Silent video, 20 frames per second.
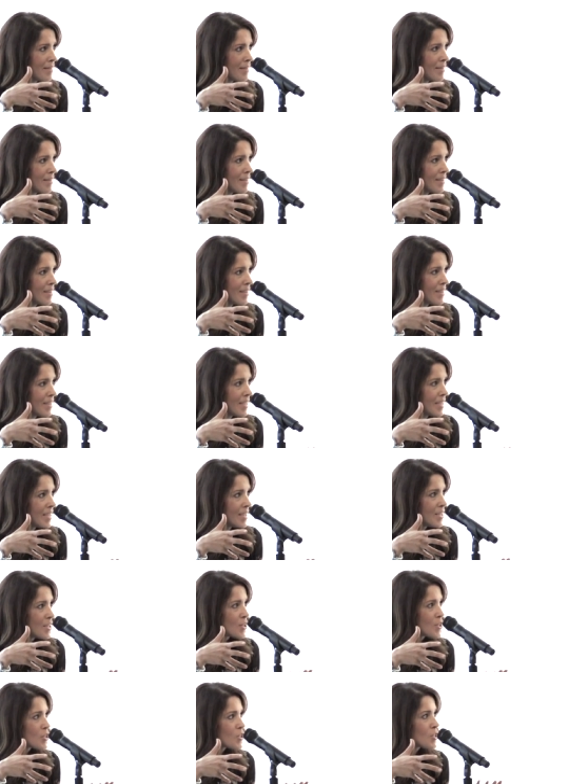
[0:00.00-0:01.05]
Mm.
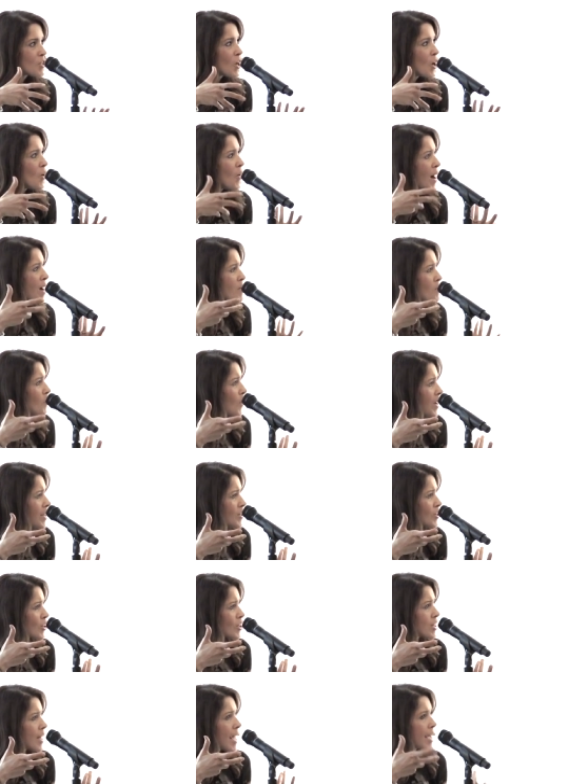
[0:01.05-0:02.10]
So I
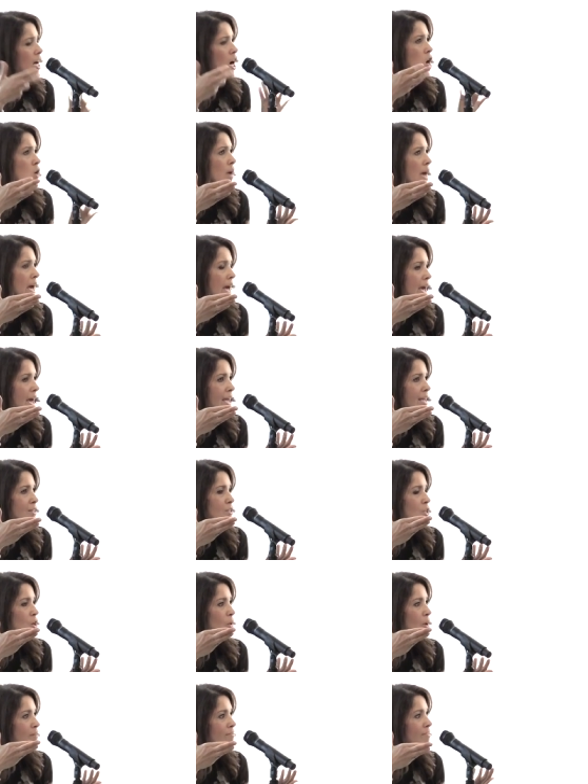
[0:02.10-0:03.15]
wondered, like, okay,
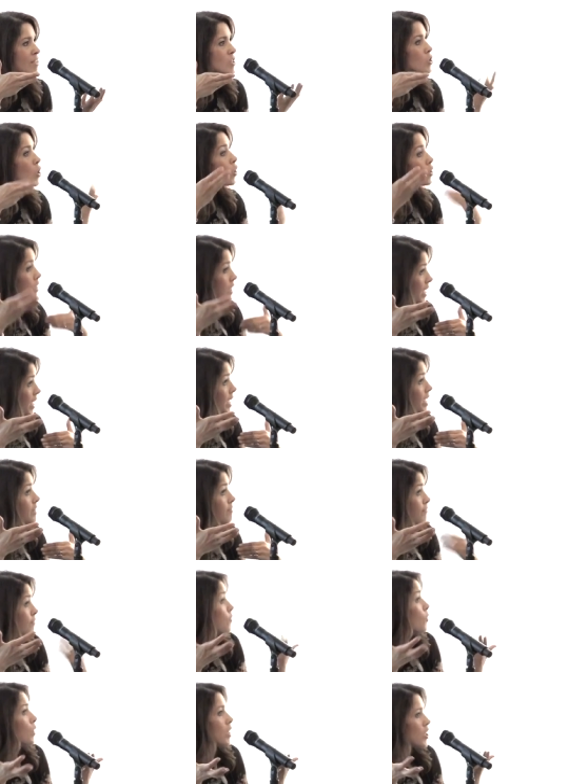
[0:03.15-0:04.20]
so if it's only
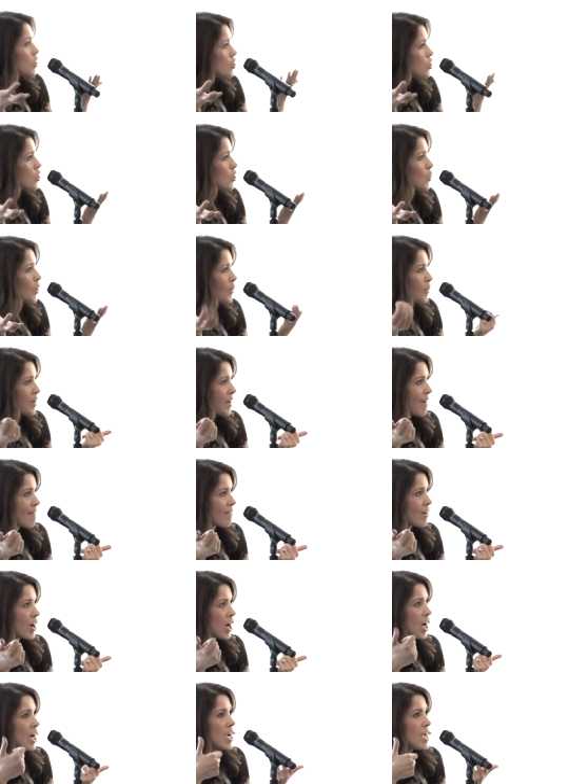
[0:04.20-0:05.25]
forty-two or
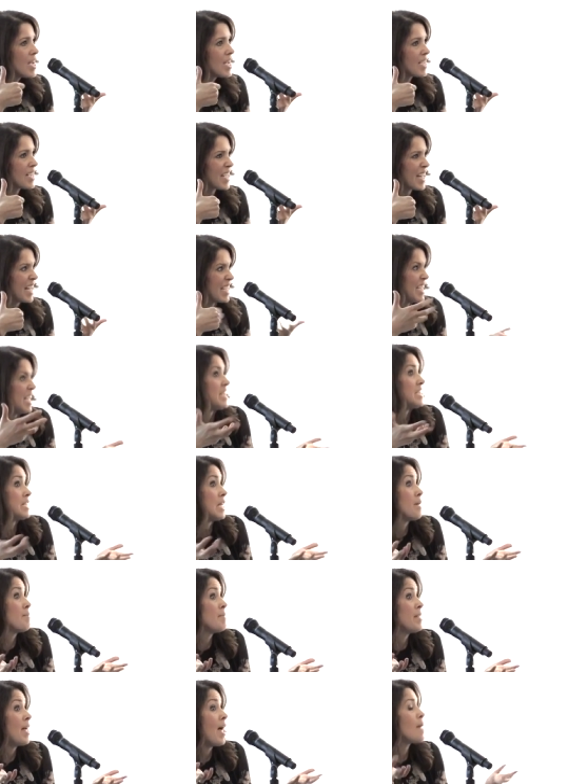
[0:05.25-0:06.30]
whatever, can I get
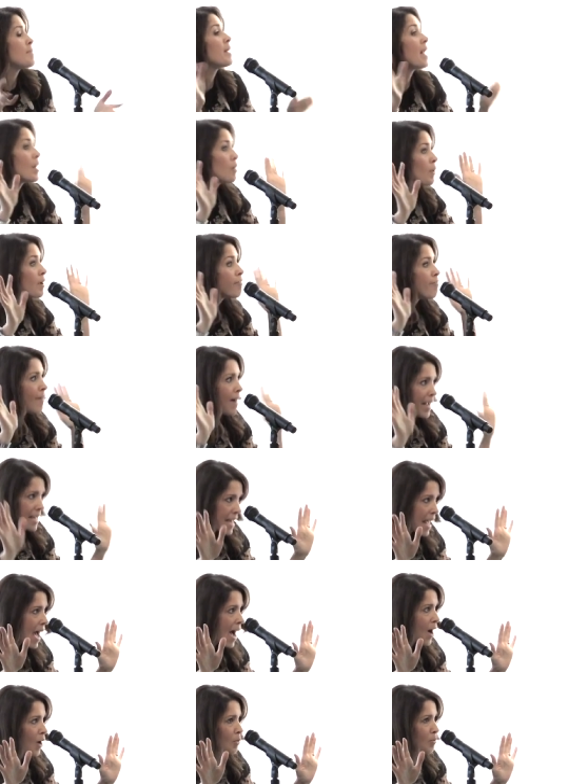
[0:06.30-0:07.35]
salmonella? I mean, I don't want to find
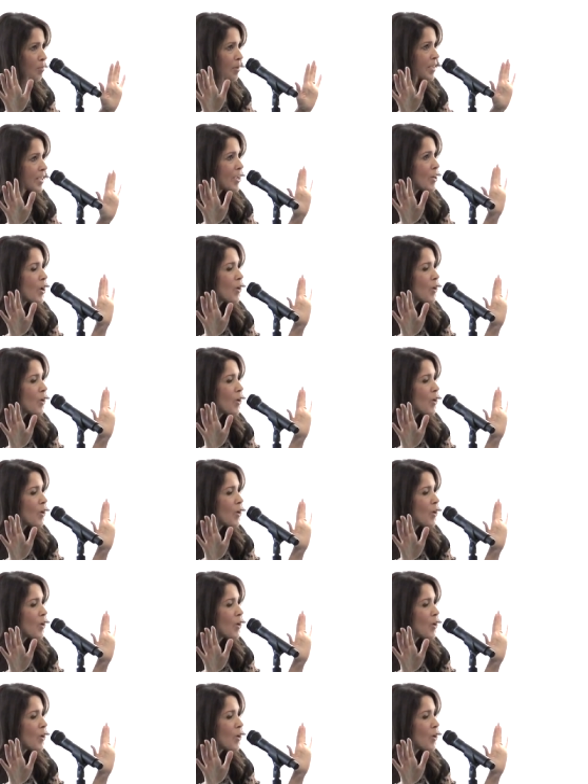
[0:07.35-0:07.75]
out, but,